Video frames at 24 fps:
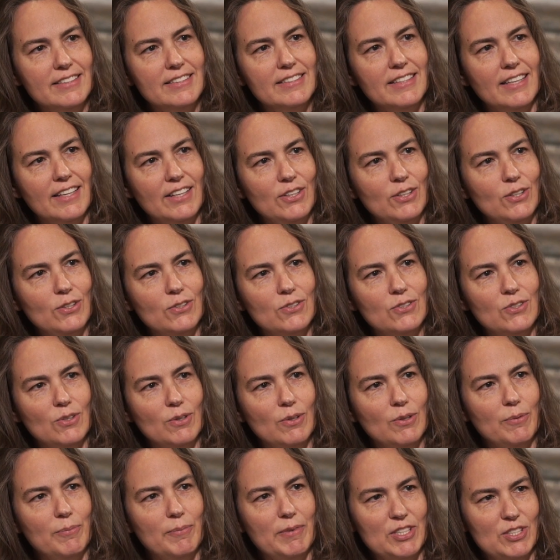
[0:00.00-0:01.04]
send you
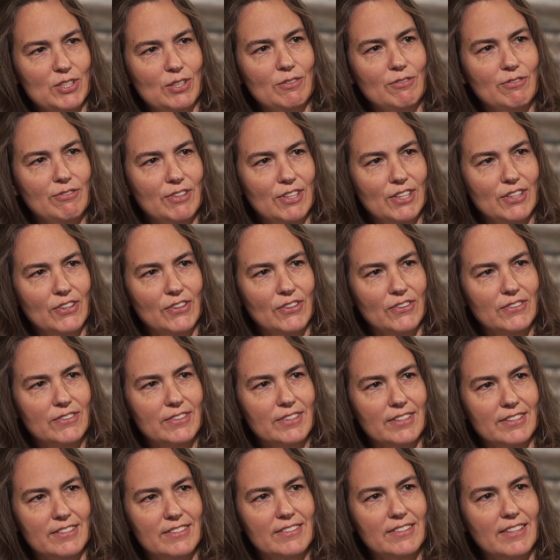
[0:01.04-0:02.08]
to the mission field
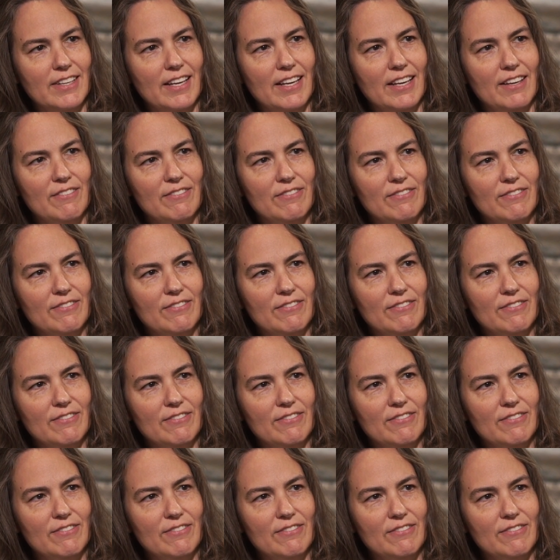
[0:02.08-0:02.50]
to save